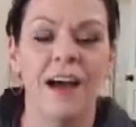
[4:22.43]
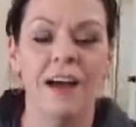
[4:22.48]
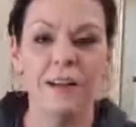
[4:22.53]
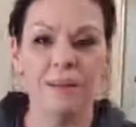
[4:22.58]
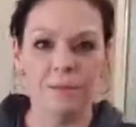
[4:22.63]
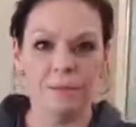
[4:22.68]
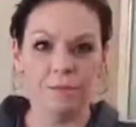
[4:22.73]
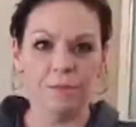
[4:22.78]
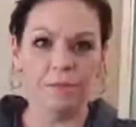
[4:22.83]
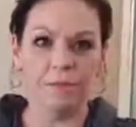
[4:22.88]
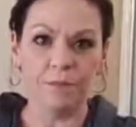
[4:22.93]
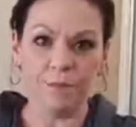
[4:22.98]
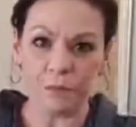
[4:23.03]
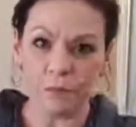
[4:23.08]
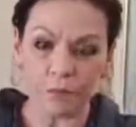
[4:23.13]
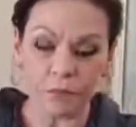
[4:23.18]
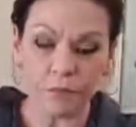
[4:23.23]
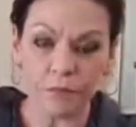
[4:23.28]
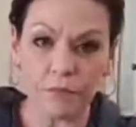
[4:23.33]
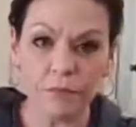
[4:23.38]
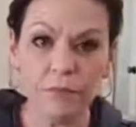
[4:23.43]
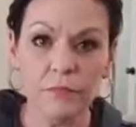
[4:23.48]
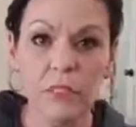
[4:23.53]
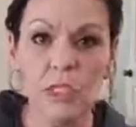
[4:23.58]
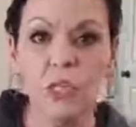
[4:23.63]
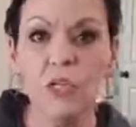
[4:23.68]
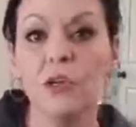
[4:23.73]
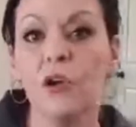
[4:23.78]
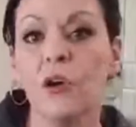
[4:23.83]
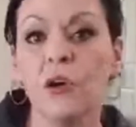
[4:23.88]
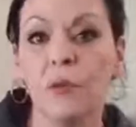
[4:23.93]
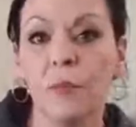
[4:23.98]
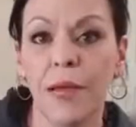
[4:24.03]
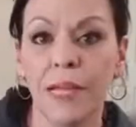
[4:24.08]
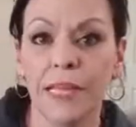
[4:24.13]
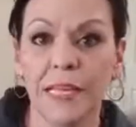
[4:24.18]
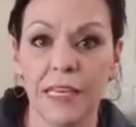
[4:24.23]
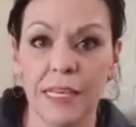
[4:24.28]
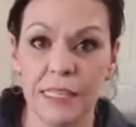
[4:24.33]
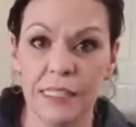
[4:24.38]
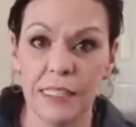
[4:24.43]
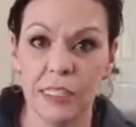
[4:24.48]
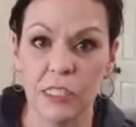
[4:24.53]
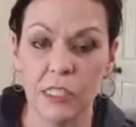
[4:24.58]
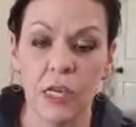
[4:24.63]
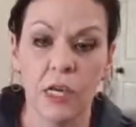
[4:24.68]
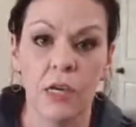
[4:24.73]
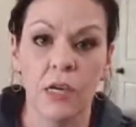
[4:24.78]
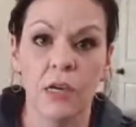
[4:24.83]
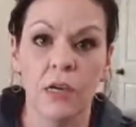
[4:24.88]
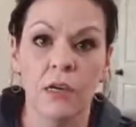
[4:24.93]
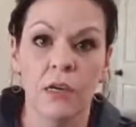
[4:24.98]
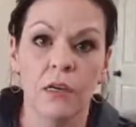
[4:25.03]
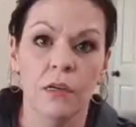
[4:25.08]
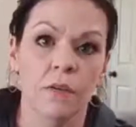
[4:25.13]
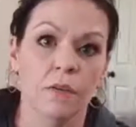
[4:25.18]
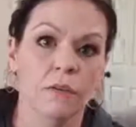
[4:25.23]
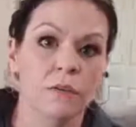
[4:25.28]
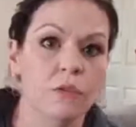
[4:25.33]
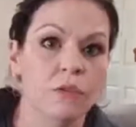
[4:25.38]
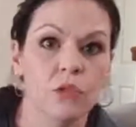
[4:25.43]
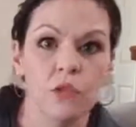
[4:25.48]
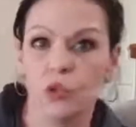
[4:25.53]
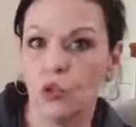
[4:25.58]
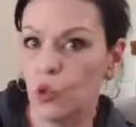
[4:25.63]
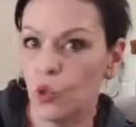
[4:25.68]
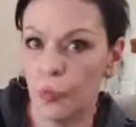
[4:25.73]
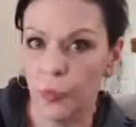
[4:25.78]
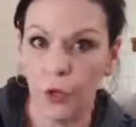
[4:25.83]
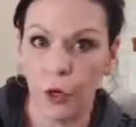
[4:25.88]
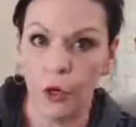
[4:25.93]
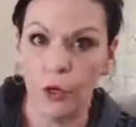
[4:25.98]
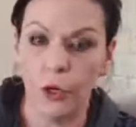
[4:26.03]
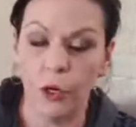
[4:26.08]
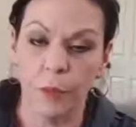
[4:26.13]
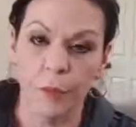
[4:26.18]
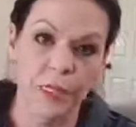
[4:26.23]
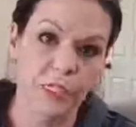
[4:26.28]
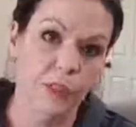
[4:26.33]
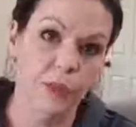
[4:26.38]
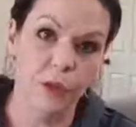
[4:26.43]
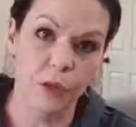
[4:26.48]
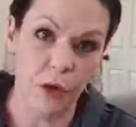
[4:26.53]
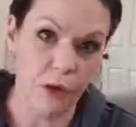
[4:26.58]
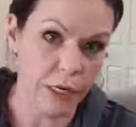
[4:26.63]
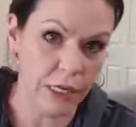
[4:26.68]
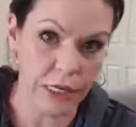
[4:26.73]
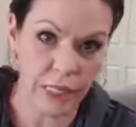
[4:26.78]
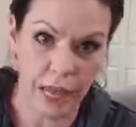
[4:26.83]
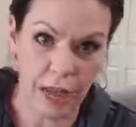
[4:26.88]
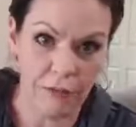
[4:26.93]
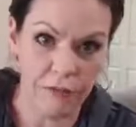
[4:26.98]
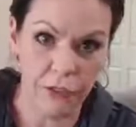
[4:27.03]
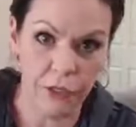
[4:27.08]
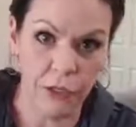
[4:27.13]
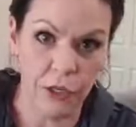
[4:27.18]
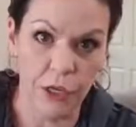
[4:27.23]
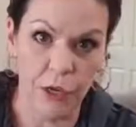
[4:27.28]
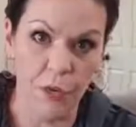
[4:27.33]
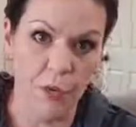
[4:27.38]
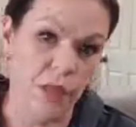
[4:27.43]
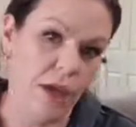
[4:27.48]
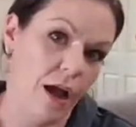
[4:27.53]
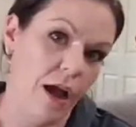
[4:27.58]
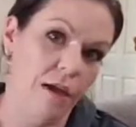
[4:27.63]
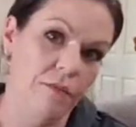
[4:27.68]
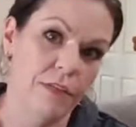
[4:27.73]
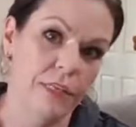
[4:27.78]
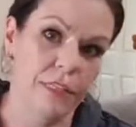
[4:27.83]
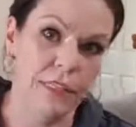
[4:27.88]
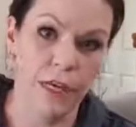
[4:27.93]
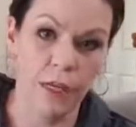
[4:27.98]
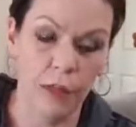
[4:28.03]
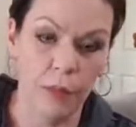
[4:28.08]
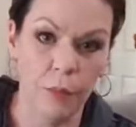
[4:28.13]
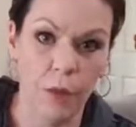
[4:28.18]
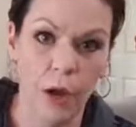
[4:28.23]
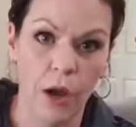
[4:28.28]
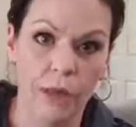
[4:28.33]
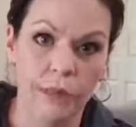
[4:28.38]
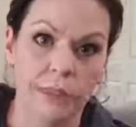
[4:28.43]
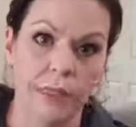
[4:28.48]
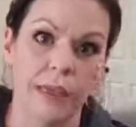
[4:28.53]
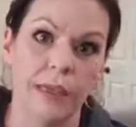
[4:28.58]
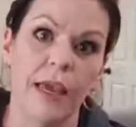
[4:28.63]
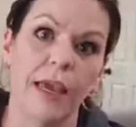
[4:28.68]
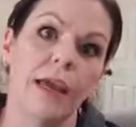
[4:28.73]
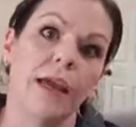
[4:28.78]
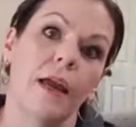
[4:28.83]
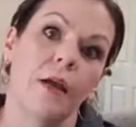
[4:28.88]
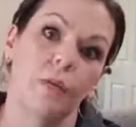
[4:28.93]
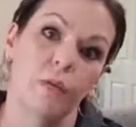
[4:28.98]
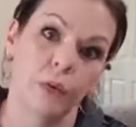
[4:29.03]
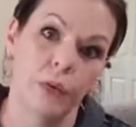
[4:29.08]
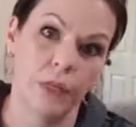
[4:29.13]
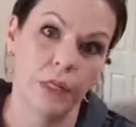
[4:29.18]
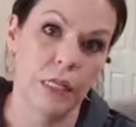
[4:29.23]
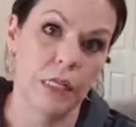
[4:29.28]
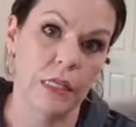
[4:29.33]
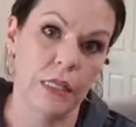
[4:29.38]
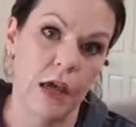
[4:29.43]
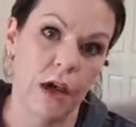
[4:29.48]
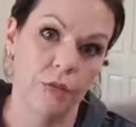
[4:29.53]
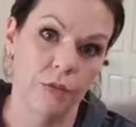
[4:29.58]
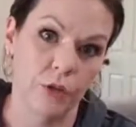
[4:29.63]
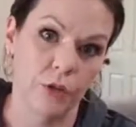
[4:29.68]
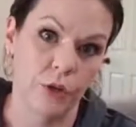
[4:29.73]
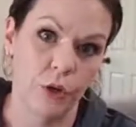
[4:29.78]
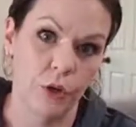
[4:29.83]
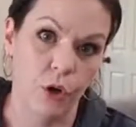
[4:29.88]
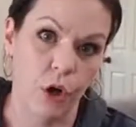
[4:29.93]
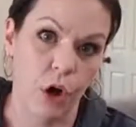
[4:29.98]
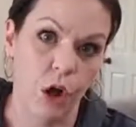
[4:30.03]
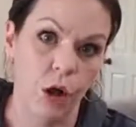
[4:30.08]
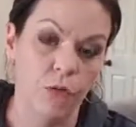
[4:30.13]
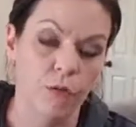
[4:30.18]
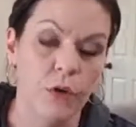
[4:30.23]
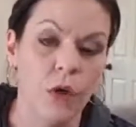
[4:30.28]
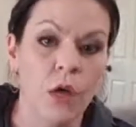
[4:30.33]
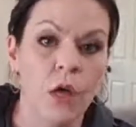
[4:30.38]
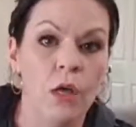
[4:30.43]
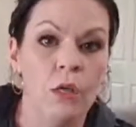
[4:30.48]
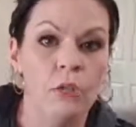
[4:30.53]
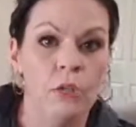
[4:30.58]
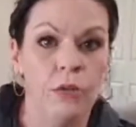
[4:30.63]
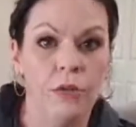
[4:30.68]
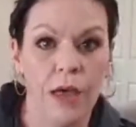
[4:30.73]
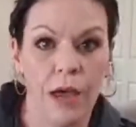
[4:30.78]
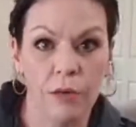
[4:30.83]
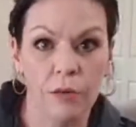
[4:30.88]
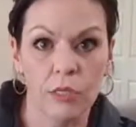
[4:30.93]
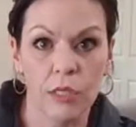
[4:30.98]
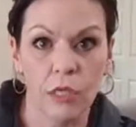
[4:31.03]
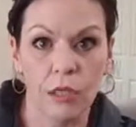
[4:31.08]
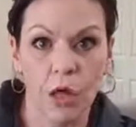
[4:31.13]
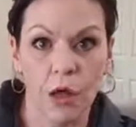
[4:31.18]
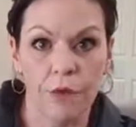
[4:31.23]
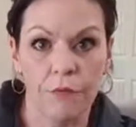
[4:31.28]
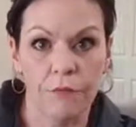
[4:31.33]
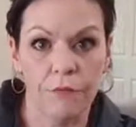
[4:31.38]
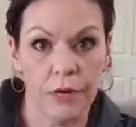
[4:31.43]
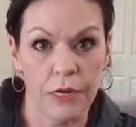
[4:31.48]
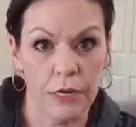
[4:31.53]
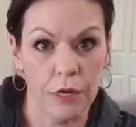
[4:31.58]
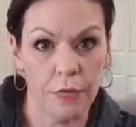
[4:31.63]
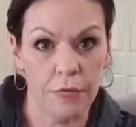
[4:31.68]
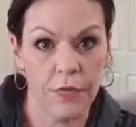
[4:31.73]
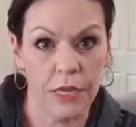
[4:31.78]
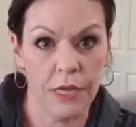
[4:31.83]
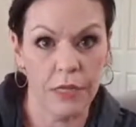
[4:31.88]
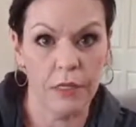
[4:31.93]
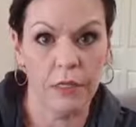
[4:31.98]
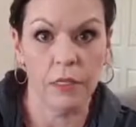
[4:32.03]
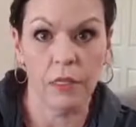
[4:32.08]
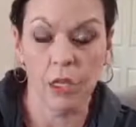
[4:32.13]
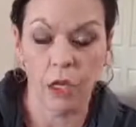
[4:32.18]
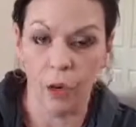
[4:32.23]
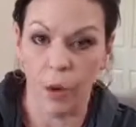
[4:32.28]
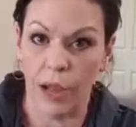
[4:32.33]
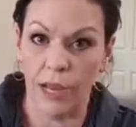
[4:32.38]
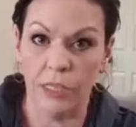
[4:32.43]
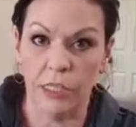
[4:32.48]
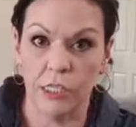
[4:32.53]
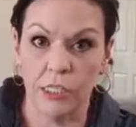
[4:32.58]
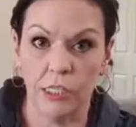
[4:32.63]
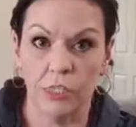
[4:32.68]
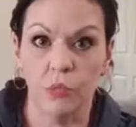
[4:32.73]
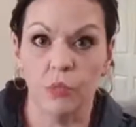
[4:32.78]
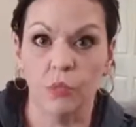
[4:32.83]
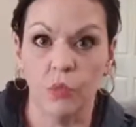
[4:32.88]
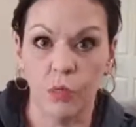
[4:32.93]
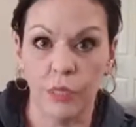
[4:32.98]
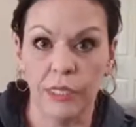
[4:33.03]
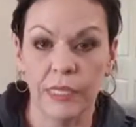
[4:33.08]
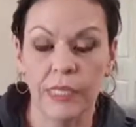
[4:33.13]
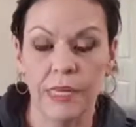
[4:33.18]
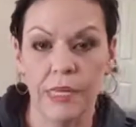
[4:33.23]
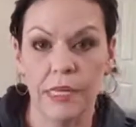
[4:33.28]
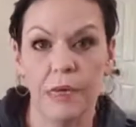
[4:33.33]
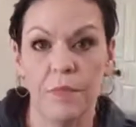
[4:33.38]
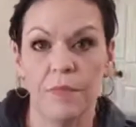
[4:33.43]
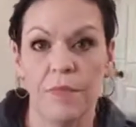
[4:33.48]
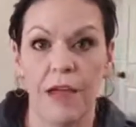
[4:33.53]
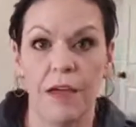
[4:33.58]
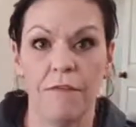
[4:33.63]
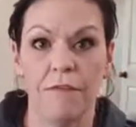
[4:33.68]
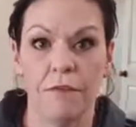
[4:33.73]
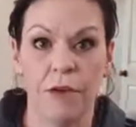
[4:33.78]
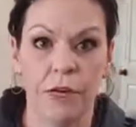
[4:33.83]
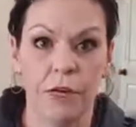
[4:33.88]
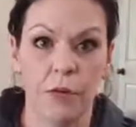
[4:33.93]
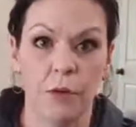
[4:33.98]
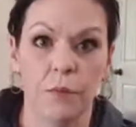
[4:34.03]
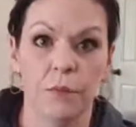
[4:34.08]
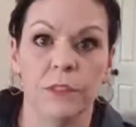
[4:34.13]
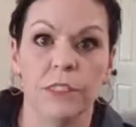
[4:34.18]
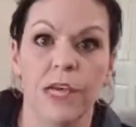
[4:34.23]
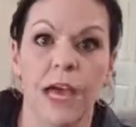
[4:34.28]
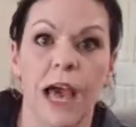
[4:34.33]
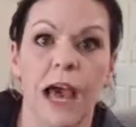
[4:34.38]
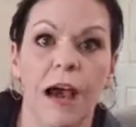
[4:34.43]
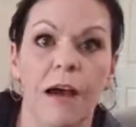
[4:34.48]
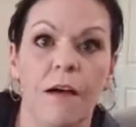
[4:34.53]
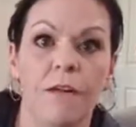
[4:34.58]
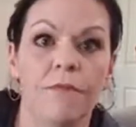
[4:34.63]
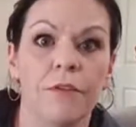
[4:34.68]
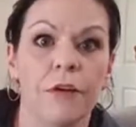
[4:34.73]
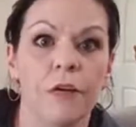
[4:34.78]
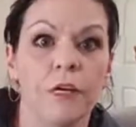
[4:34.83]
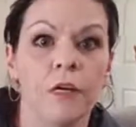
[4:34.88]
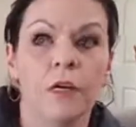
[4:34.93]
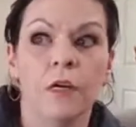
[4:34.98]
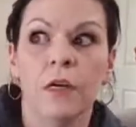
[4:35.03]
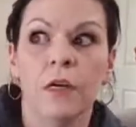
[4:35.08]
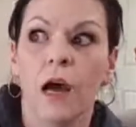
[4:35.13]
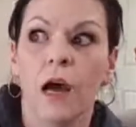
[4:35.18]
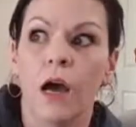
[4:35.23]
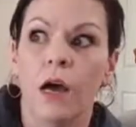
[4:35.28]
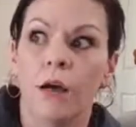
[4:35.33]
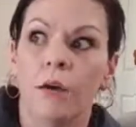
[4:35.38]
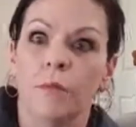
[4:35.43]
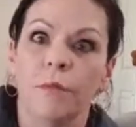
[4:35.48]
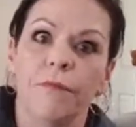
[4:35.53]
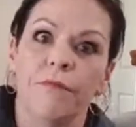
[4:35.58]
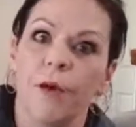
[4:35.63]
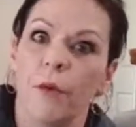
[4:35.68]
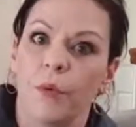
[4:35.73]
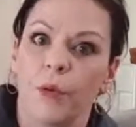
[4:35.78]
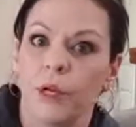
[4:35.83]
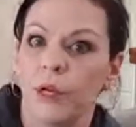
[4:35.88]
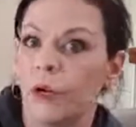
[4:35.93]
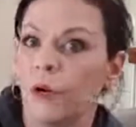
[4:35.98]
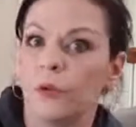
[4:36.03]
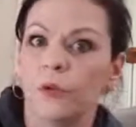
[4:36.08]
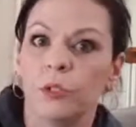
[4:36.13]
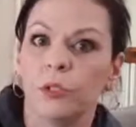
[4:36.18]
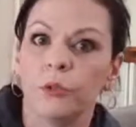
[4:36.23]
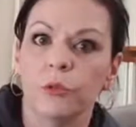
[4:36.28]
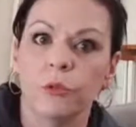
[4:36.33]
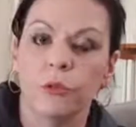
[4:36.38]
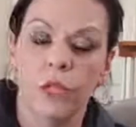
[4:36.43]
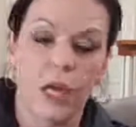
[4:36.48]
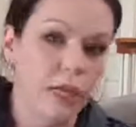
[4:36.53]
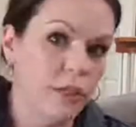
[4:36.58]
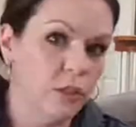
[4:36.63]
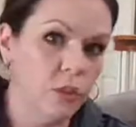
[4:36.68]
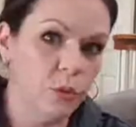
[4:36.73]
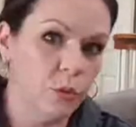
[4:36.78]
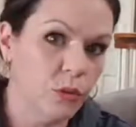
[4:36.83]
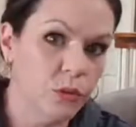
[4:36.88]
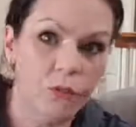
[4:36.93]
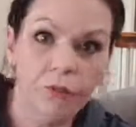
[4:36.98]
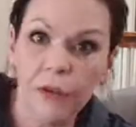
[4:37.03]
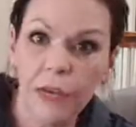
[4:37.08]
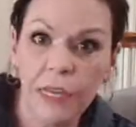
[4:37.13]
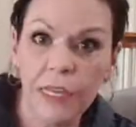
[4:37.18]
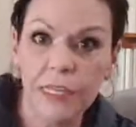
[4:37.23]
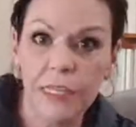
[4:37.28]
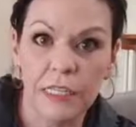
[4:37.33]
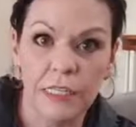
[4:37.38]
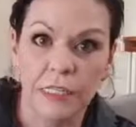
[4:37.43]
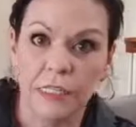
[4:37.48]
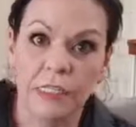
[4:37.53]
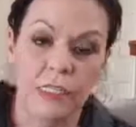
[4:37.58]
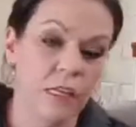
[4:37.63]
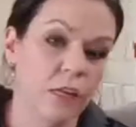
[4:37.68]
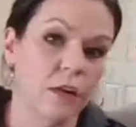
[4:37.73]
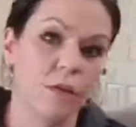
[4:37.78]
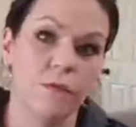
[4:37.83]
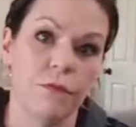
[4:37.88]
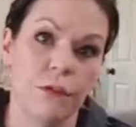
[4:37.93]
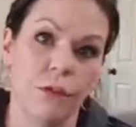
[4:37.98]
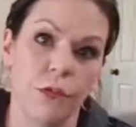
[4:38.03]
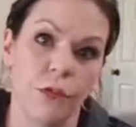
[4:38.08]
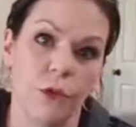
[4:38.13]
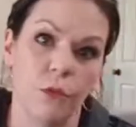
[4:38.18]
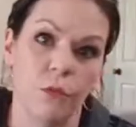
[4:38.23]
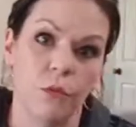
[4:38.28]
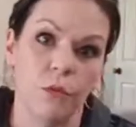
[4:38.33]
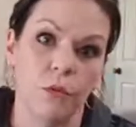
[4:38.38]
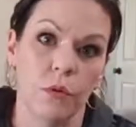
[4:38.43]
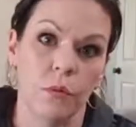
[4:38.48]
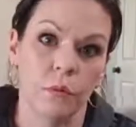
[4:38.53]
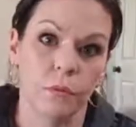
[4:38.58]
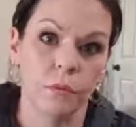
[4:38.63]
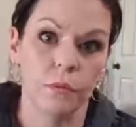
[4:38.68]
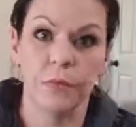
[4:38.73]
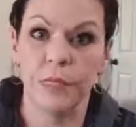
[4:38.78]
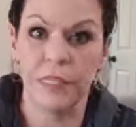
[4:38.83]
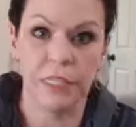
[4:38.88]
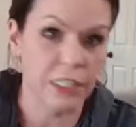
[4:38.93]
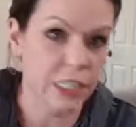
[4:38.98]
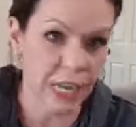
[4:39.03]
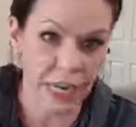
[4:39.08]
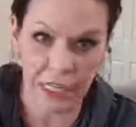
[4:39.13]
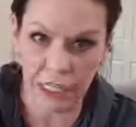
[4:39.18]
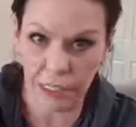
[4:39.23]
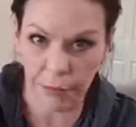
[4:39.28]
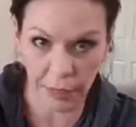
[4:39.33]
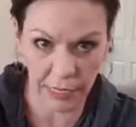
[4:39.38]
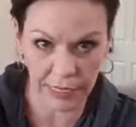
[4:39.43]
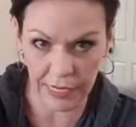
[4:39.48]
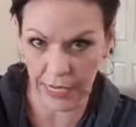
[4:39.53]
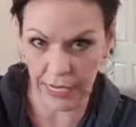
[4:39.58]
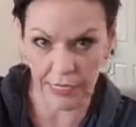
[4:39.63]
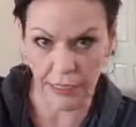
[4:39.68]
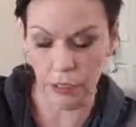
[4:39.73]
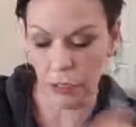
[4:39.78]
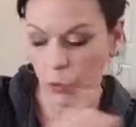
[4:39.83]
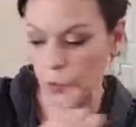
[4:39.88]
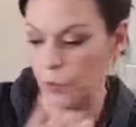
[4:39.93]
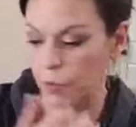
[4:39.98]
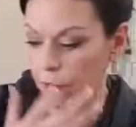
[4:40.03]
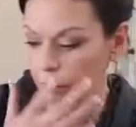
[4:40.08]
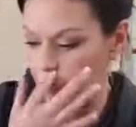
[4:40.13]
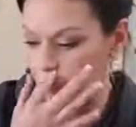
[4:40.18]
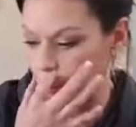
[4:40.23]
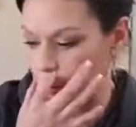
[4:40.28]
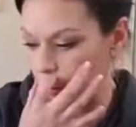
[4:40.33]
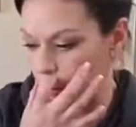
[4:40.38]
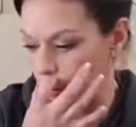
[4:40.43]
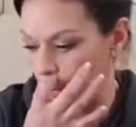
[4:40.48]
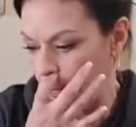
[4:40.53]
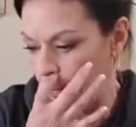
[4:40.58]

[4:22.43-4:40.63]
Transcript: Go to my kids' school program at 2:30 in the afternoon without having to tell a boss hey, I really need the afternoon off. So that was a lot of freedom that, I just really eat up that freedom to have if I want to go to lunch with a friend instead of, being chained to my desk or whatever.